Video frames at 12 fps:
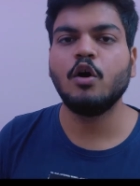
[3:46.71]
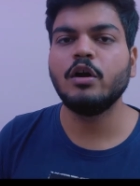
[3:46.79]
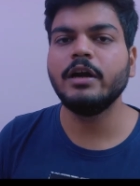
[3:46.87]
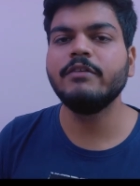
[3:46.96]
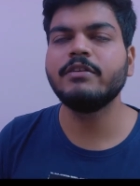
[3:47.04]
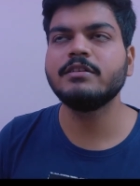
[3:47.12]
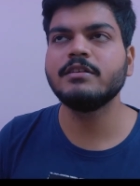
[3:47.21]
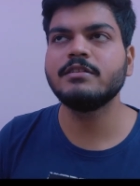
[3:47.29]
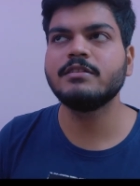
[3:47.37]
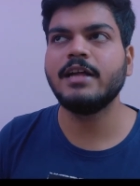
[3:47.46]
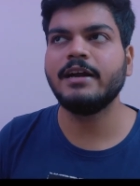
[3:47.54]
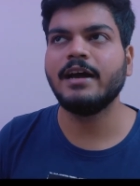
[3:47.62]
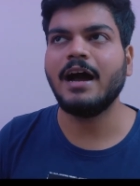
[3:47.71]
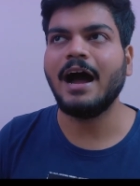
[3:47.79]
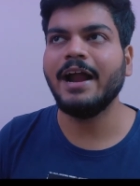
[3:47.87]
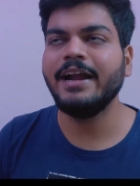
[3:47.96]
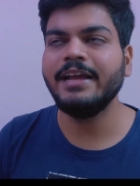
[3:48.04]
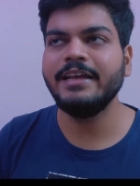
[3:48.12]
The only difference is that
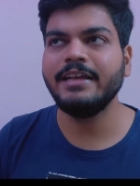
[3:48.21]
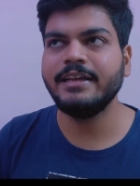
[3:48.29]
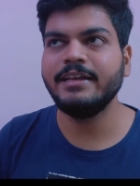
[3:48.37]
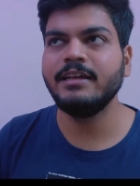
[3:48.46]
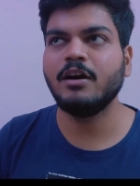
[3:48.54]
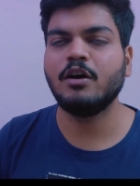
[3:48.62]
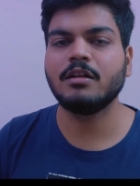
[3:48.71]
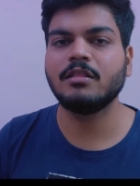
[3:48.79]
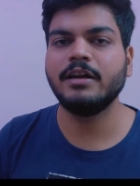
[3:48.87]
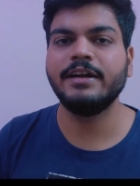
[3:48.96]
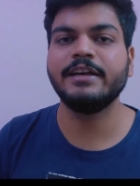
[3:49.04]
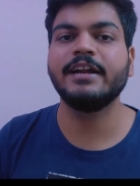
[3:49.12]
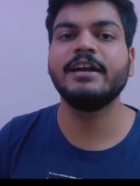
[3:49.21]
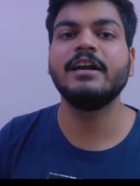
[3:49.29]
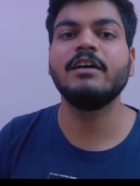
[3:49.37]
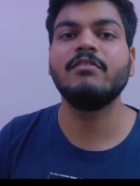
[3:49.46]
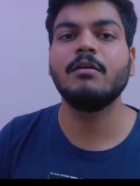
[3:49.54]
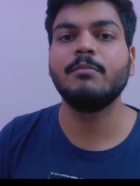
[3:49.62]
IDE or the integrated
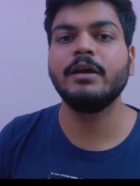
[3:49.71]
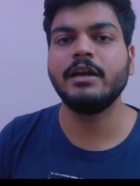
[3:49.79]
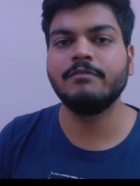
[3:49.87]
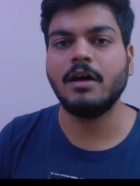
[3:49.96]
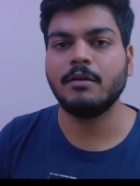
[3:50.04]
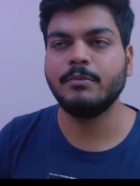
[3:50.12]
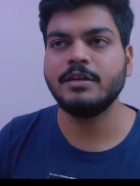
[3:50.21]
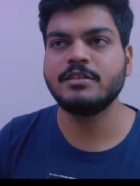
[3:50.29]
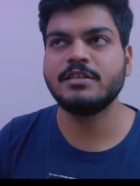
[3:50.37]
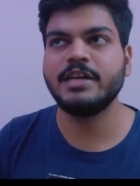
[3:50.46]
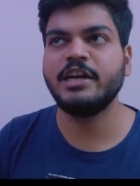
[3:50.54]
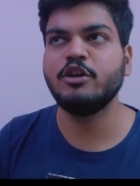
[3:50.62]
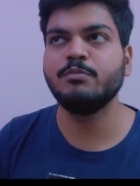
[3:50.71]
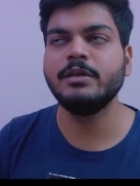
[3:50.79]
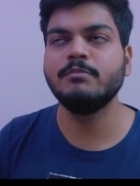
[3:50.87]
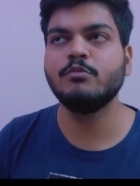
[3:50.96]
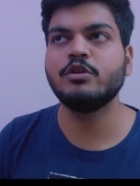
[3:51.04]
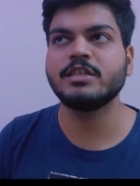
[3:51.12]
development environments tend to be
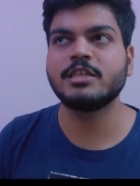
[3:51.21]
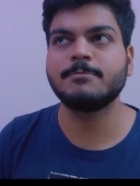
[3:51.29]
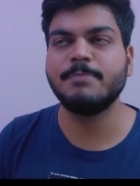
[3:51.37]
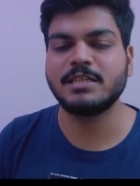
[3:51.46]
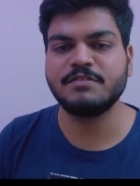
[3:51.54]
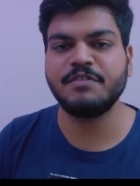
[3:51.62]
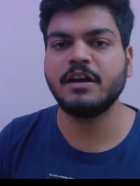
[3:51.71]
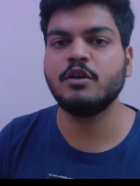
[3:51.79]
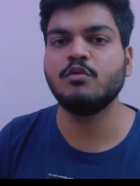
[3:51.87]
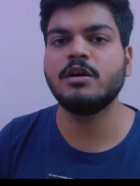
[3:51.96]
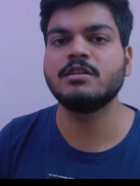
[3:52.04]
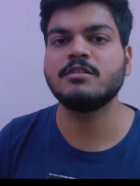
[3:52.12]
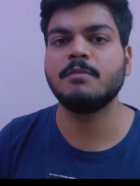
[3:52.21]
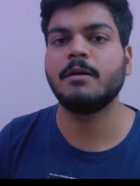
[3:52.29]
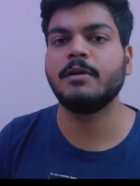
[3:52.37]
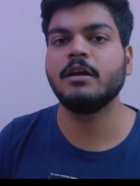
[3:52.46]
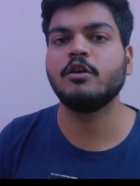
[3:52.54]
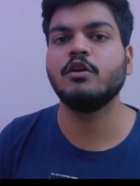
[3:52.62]
more specific towards a
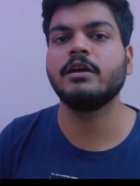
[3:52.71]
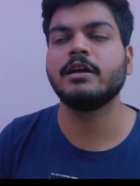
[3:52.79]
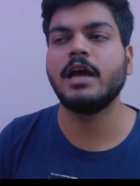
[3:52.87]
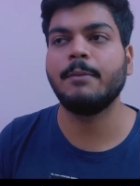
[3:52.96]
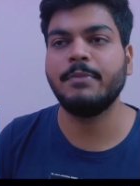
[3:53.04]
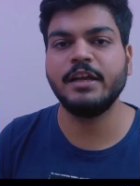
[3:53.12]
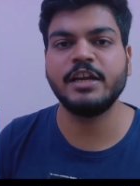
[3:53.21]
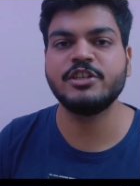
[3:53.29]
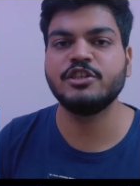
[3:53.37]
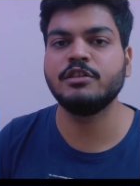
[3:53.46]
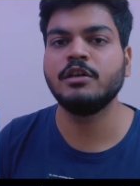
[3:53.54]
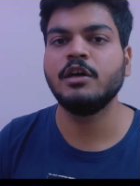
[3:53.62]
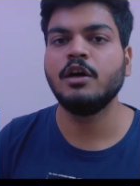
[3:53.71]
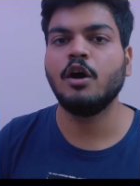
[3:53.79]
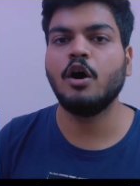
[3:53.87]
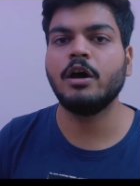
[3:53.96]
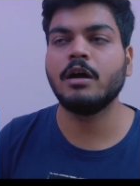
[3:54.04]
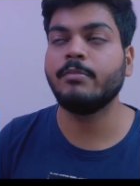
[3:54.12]
particular application
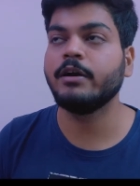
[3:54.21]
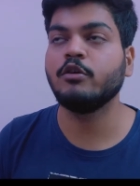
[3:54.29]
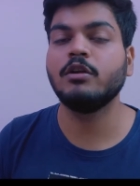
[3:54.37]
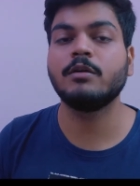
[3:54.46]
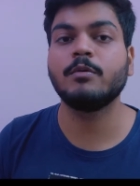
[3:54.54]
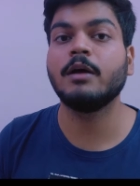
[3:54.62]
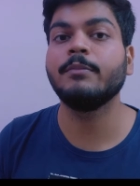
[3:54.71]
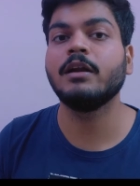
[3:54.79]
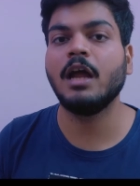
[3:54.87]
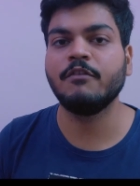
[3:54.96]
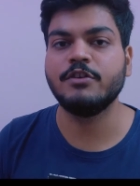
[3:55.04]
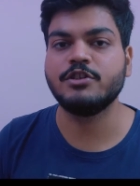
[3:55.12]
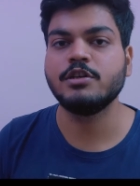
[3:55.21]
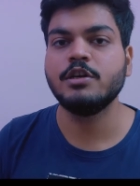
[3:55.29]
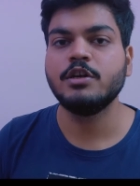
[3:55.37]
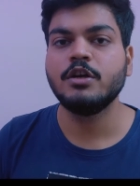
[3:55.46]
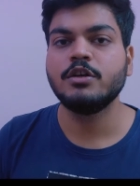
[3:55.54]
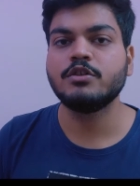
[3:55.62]
or a particular programming language.
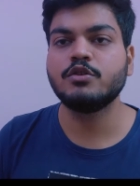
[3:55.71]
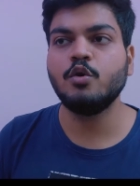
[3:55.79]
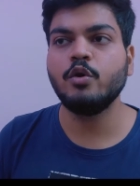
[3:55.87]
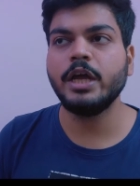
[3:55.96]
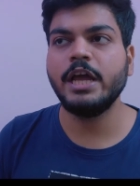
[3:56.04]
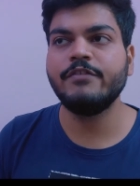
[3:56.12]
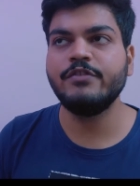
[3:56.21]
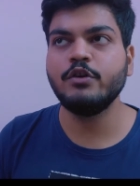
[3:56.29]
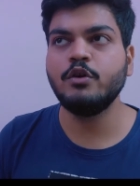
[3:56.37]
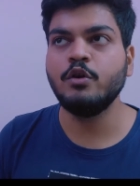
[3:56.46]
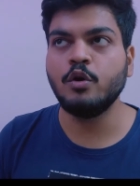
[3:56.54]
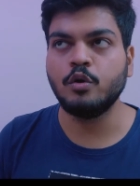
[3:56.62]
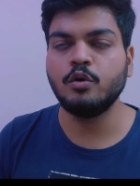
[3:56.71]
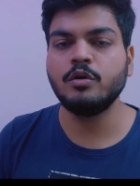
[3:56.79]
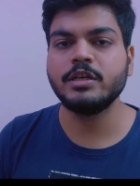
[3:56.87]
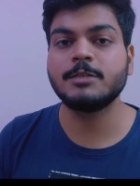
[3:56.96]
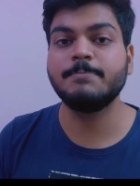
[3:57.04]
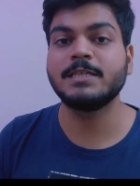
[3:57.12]
So if you know
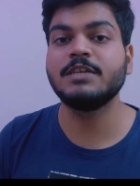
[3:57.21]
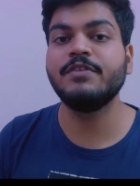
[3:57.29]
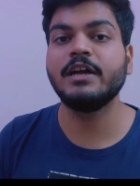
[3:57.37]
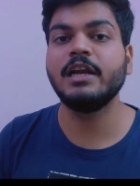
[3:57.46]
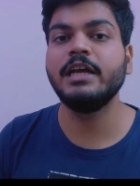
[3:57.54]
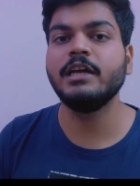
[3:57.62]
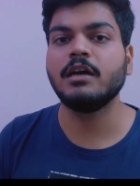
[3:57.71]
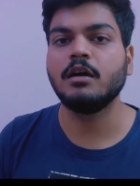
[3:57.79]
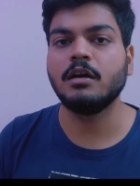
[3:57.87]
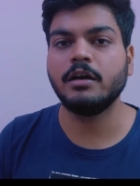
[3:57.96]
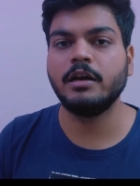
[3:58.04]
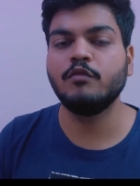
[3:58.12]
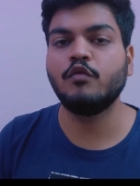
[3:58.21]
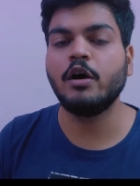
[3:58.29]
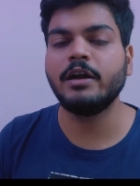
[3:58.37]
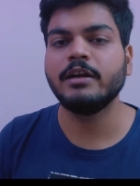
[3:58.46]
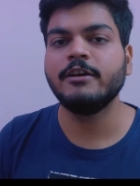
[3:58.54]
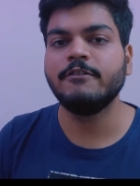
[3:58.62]
specifically in
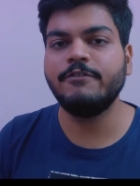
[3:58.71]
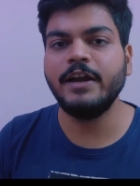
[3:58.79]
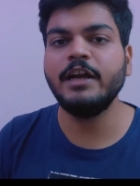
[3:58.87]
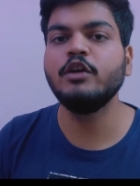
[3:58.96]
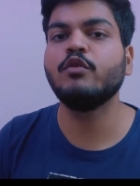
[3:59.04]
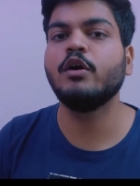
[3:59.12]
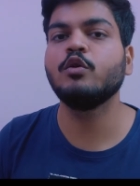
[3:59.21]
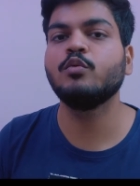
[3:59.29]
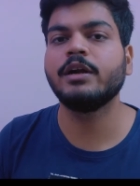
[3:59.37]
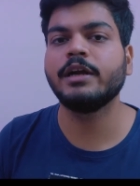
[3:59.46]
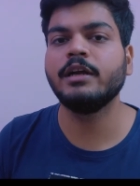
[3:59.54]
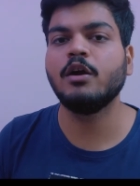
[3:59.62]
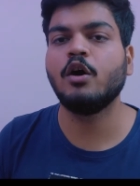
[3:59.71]
what field you want to work in